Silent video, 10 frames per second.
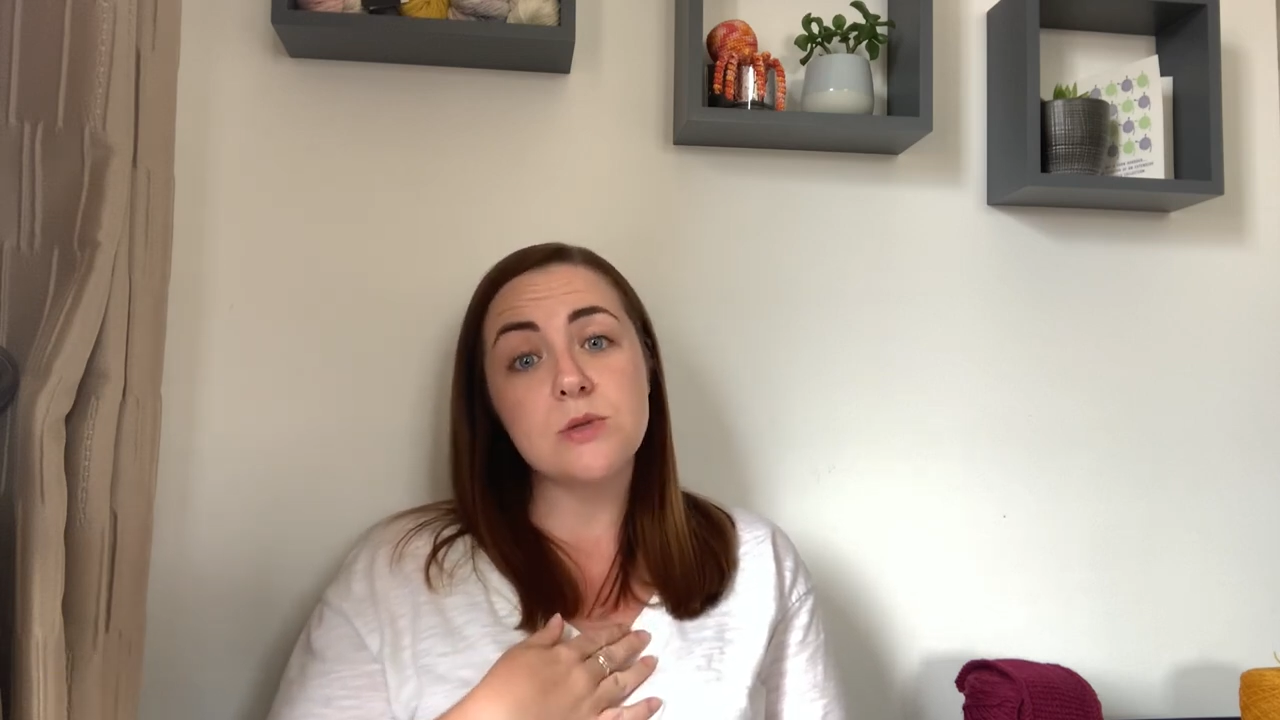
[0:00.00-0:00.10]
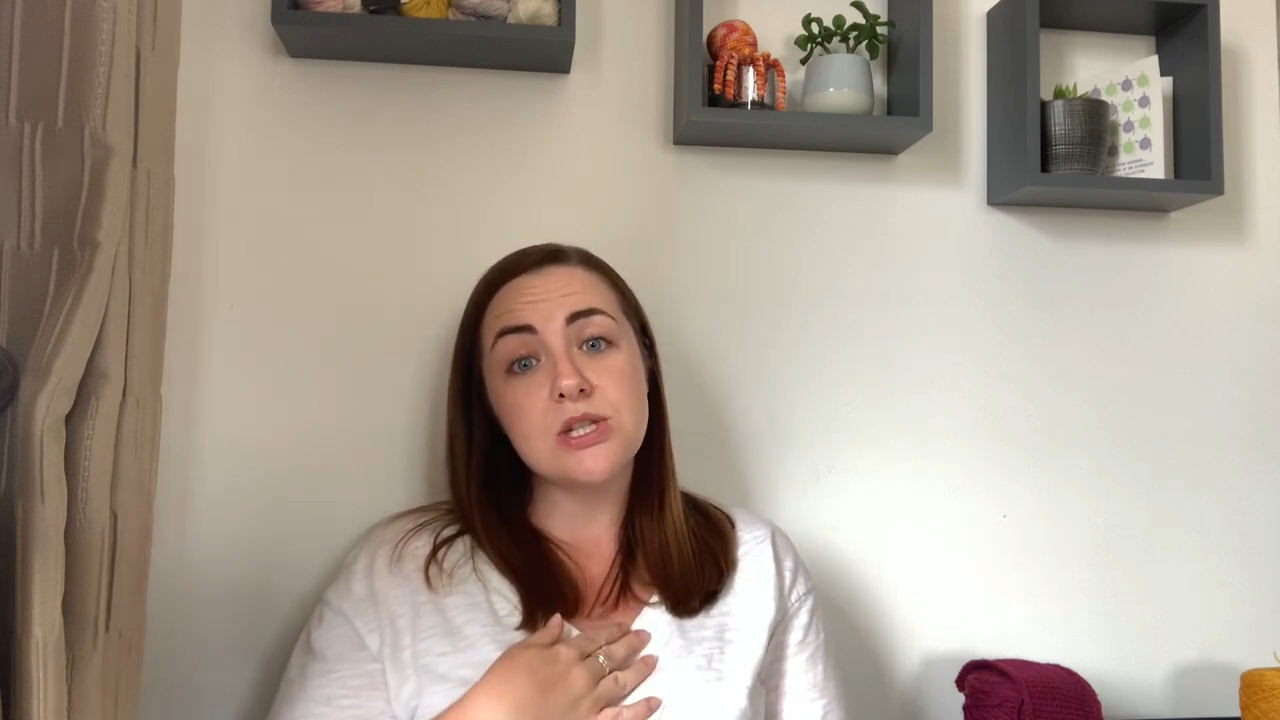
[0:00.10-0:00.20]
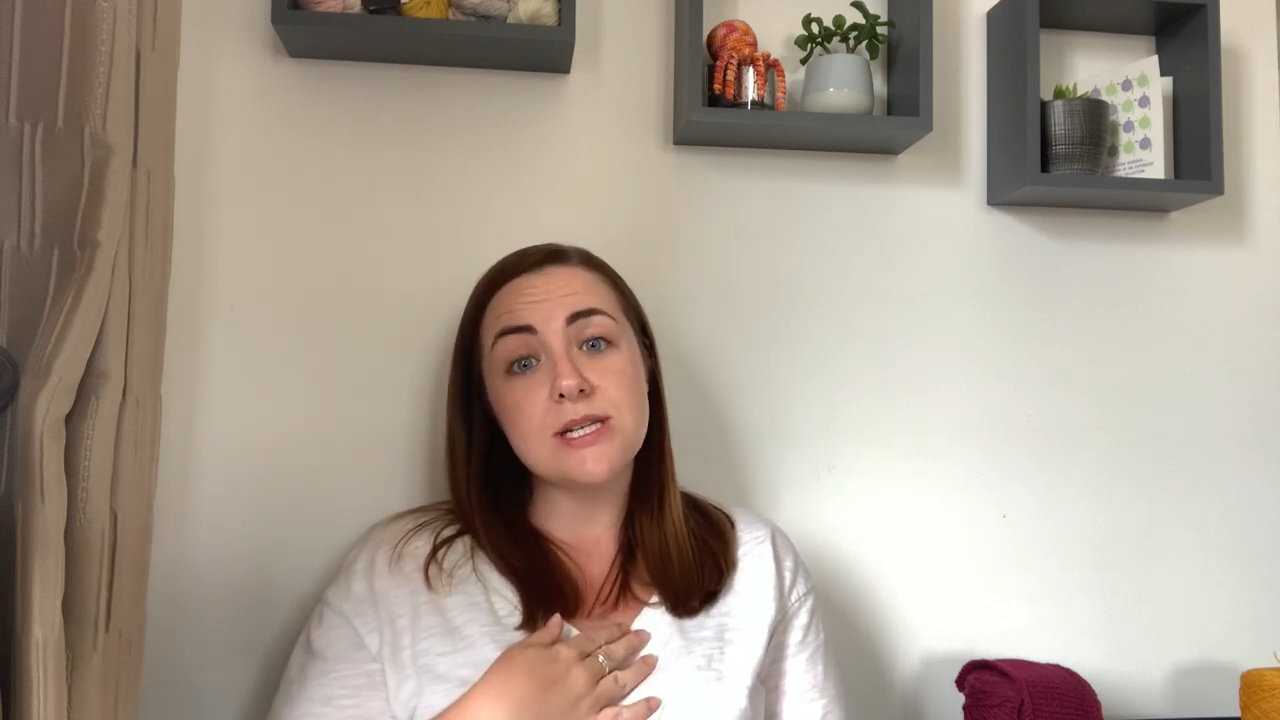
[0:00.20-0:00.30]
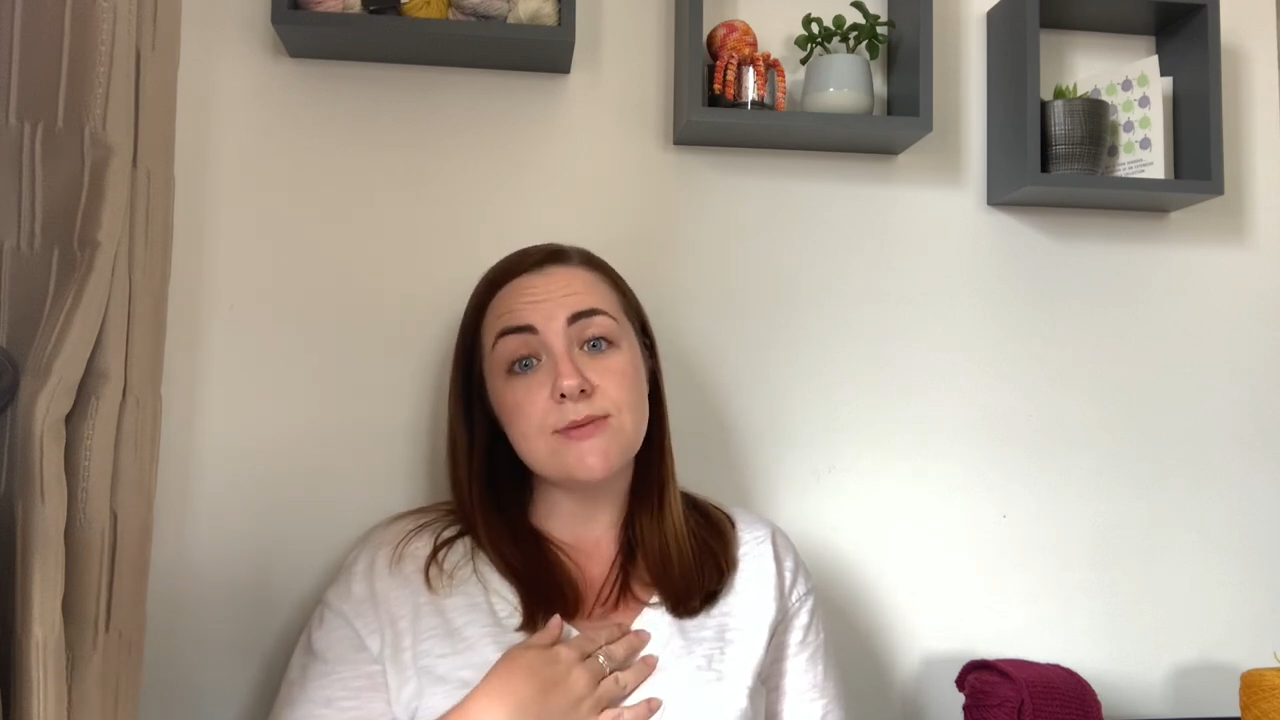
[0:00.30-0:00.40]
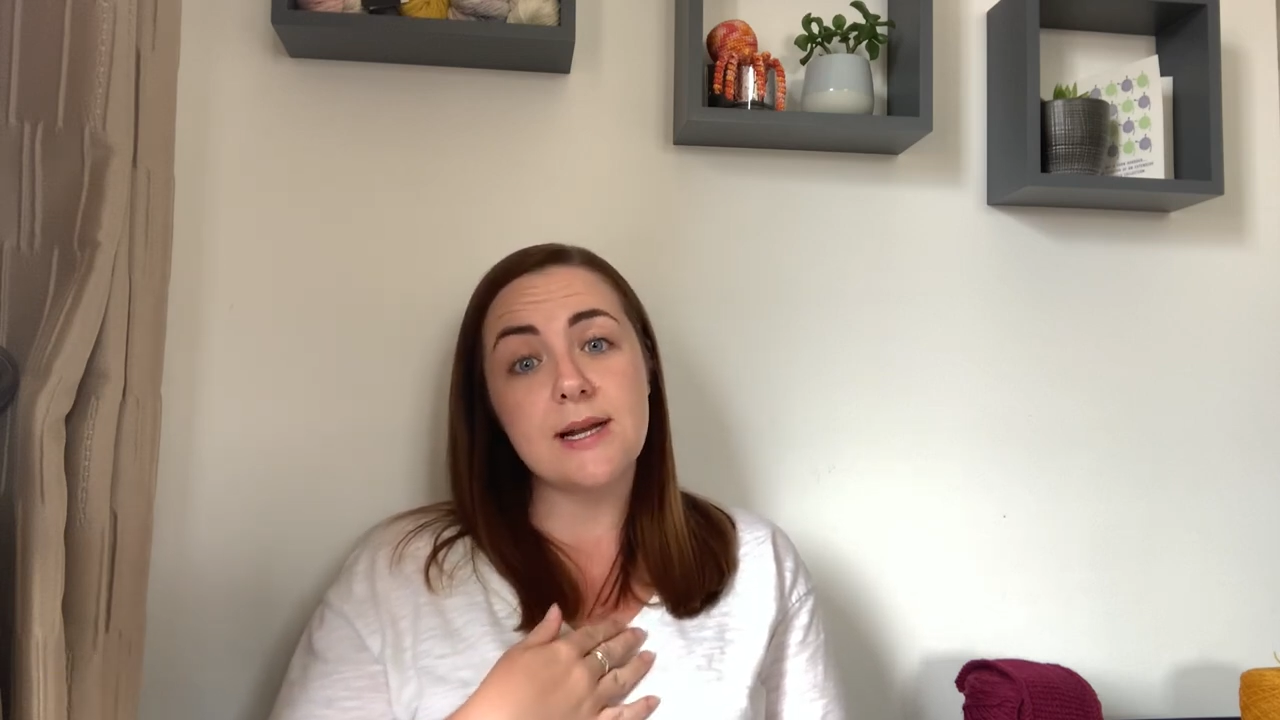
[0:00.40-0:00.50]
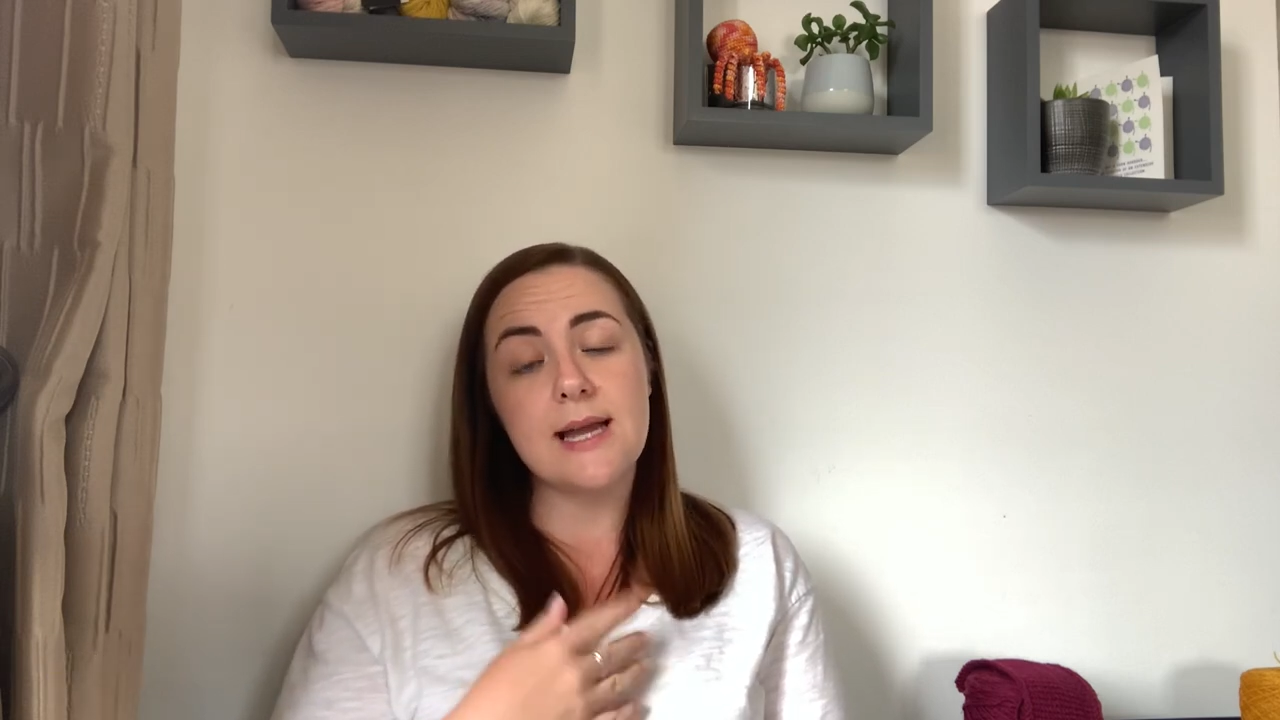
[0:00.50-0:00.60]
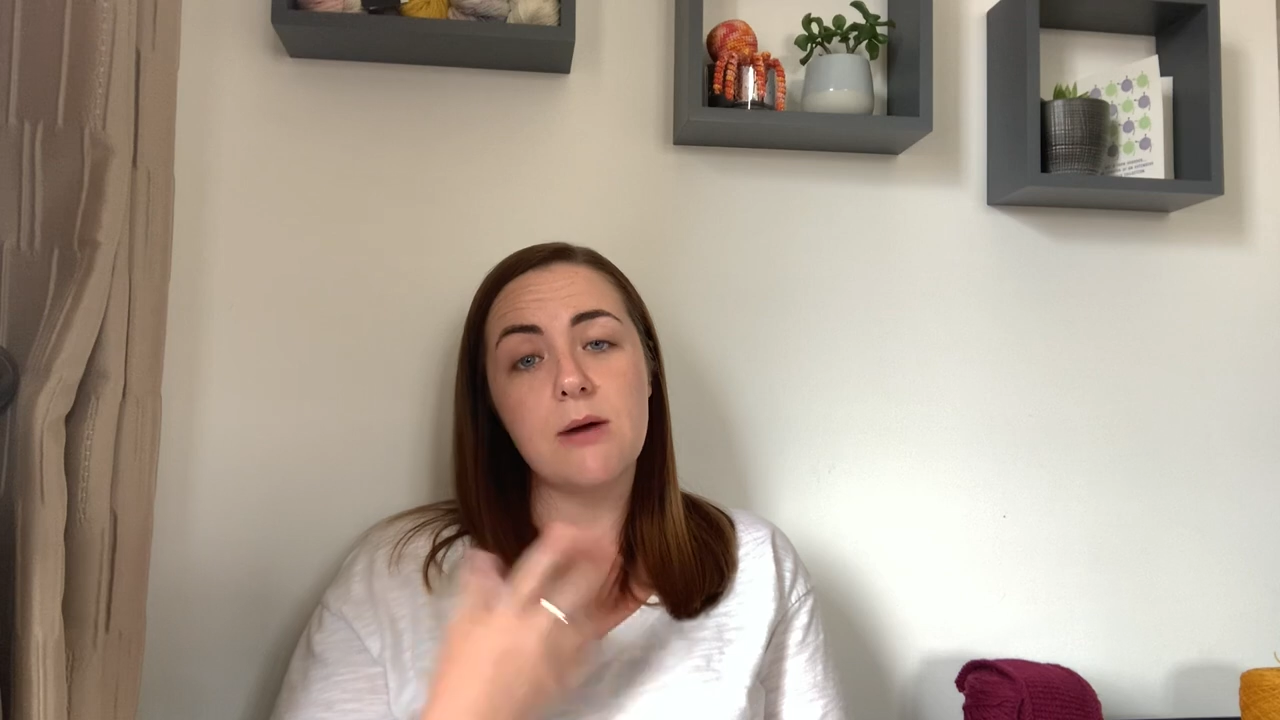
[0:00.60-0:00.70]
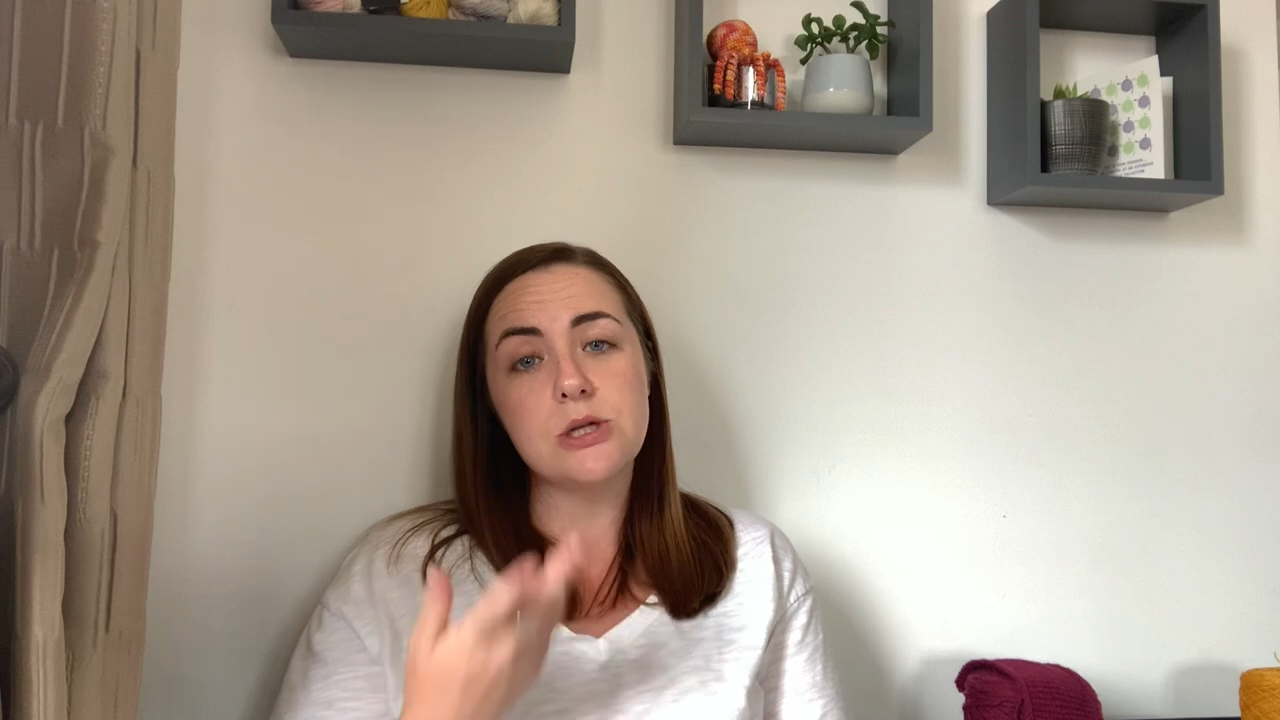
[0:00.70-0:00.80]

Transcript: address right now.